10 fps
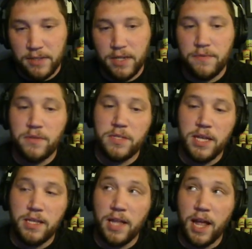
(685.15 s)
And if you
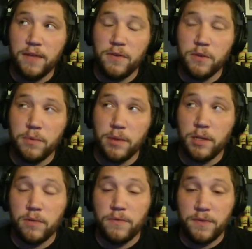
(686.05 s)
take that, if you're
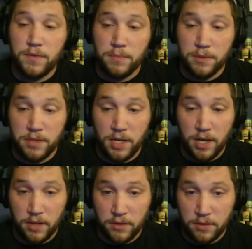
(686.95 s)
below 50%
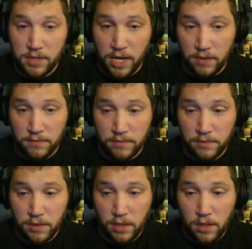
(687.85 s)
health yourself,
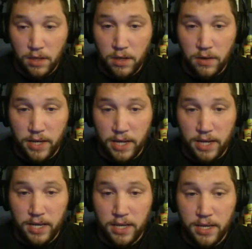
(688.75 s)

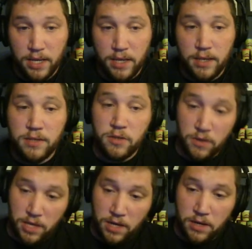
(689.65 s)
okay, so
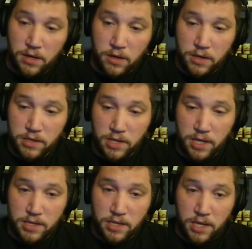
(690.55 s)
courage
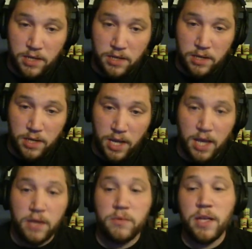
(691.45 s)
kicks in,
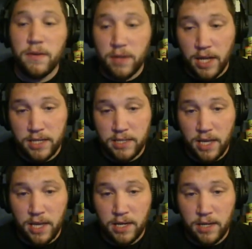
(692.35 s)
and we have glass
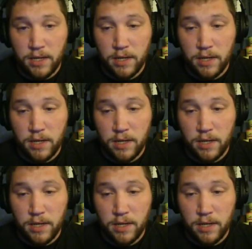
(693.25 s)
cannon.